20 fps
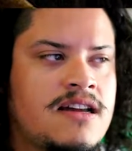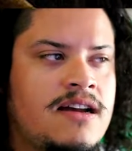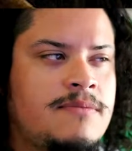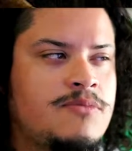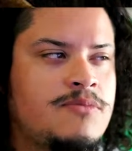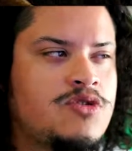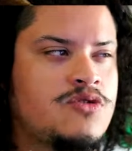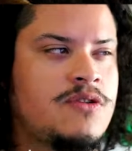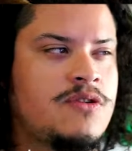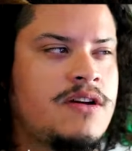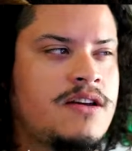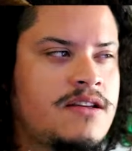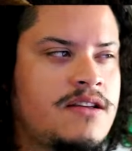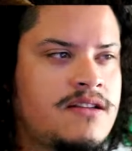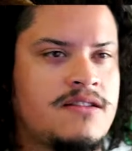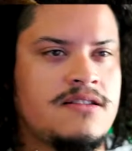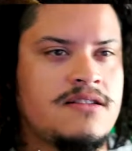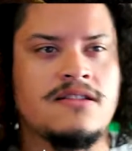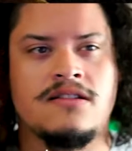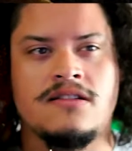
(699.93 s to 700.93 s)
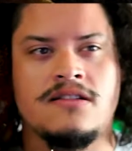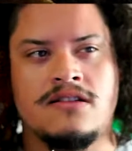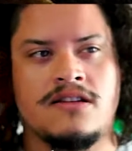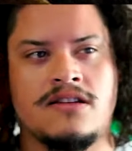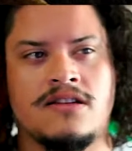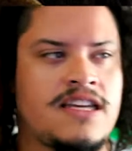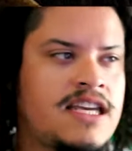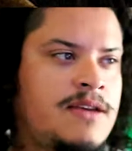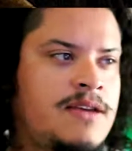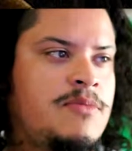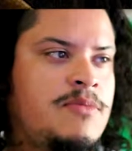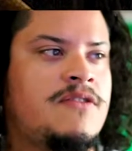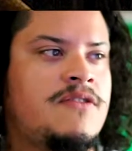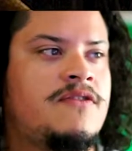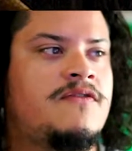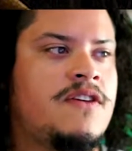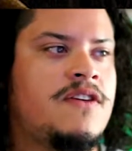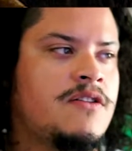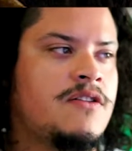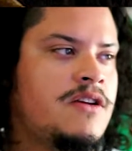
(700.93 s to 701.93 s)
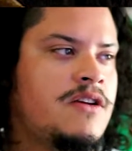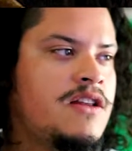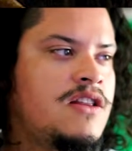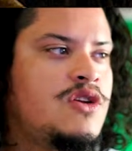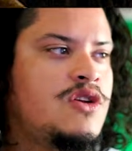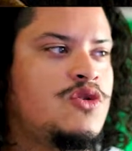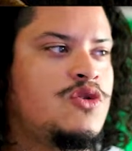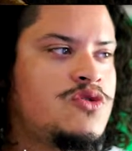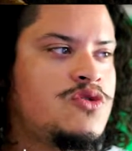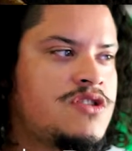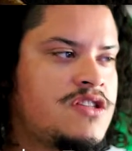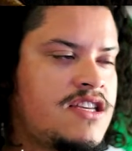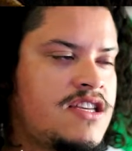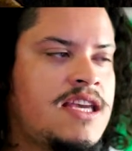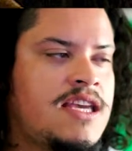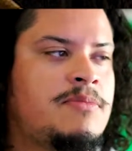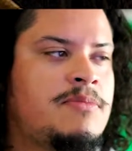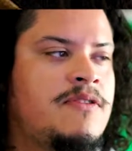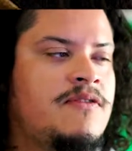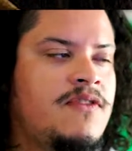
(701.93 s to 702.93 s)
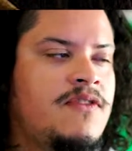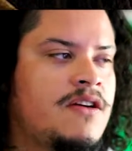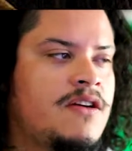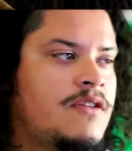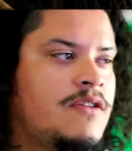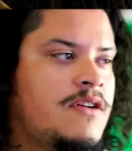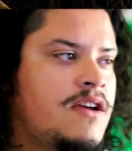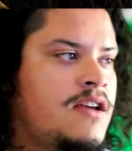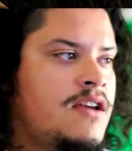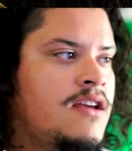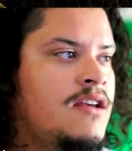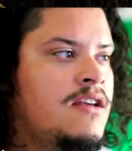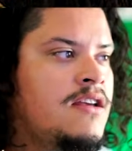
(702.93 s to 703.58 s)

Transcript: I'm trying to keep it very loose, keep it very